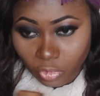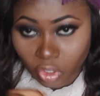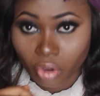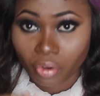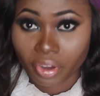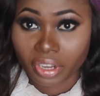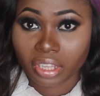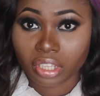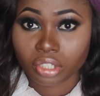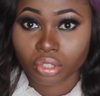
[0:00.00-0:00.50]

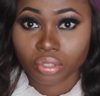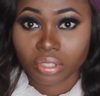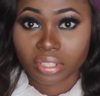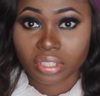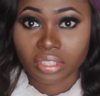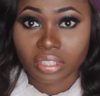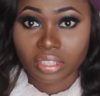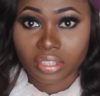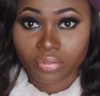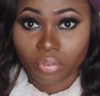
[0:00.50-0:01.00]
currently
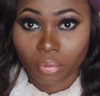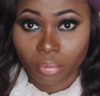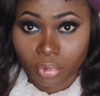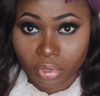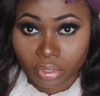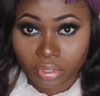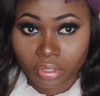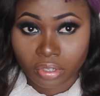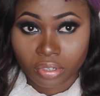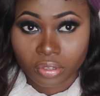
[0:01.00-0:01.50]
shooting this from
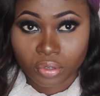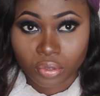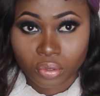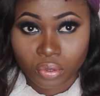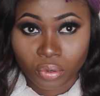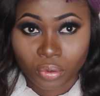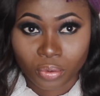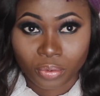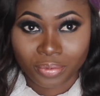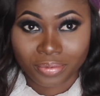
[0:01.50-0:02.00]
London,
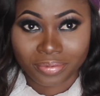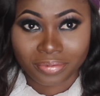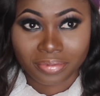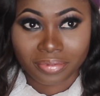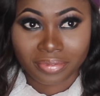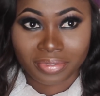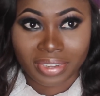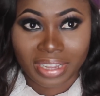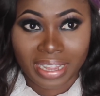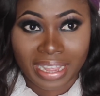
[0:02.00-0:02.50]
so
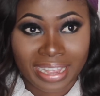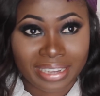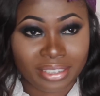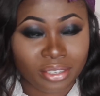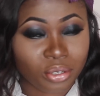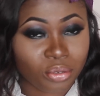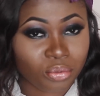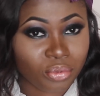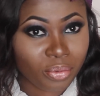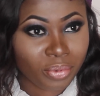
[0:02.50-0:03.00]
I
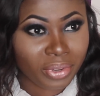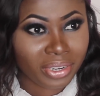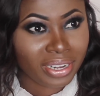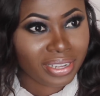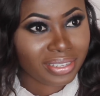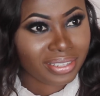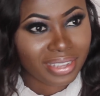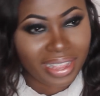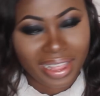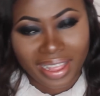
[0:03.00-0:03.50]
just remember
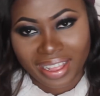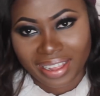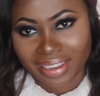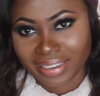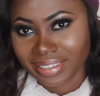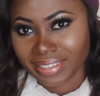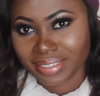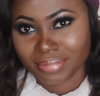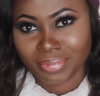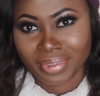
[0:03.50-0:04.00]
that
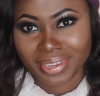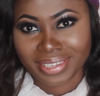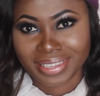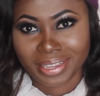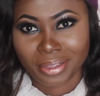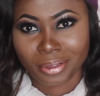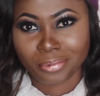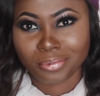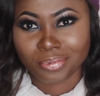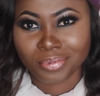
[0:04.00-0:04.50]
this place
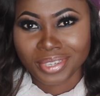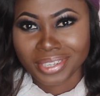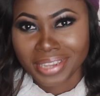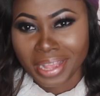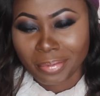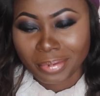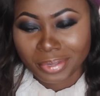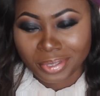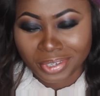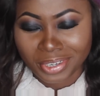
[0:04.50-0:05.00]
helped me.
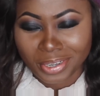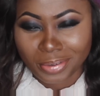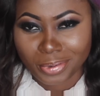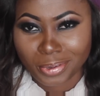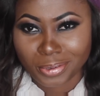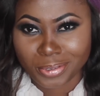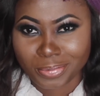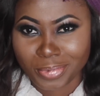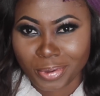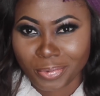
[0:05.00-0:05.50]
Let me talk
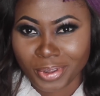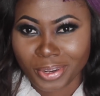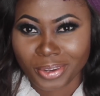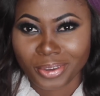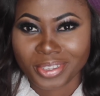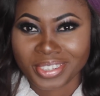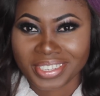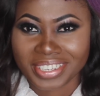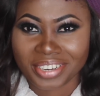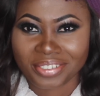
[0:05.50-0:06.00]
about my weight
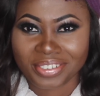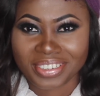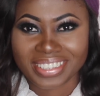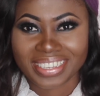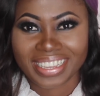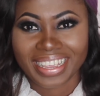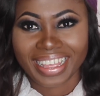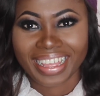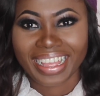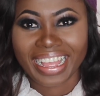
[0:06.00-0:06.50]
loss secrets
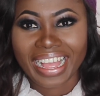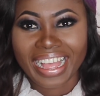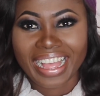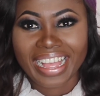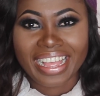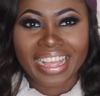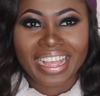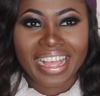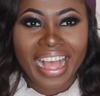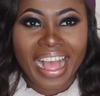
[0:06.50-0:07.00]
here.
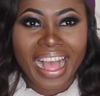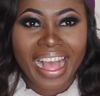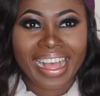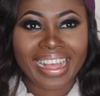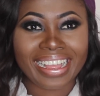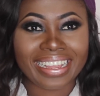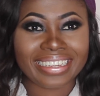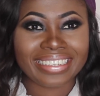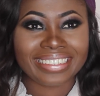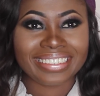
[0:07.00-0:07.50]

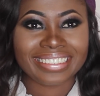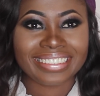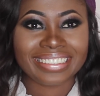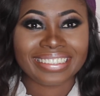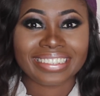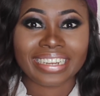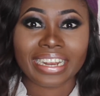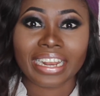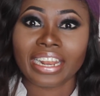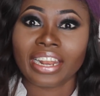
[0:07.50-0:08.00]

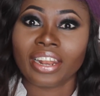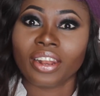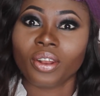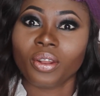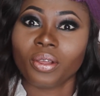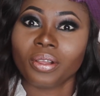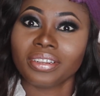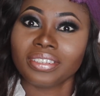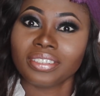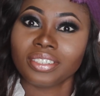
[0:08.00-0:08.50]
And
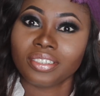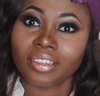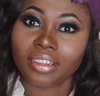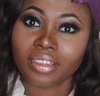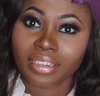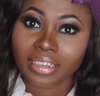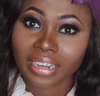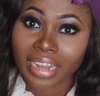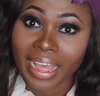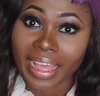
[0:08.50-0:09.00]

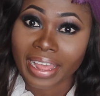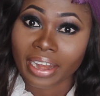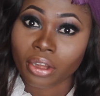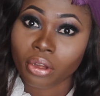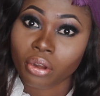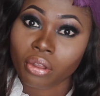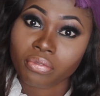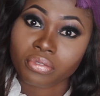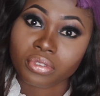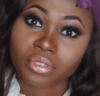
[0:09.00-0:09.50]
London, I
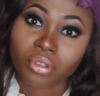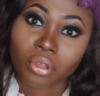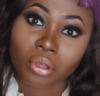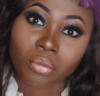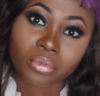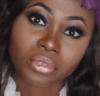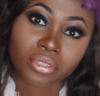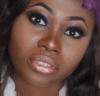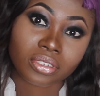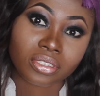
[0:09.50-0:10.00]
love to
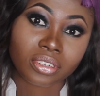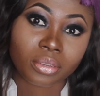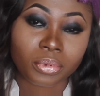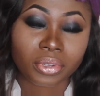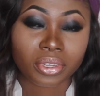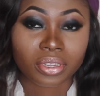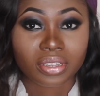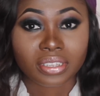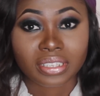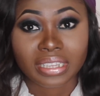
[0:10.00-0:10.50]
come to London
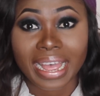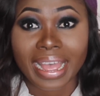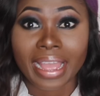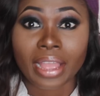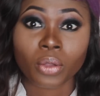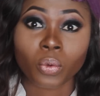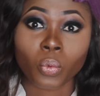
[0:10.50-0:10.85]
because I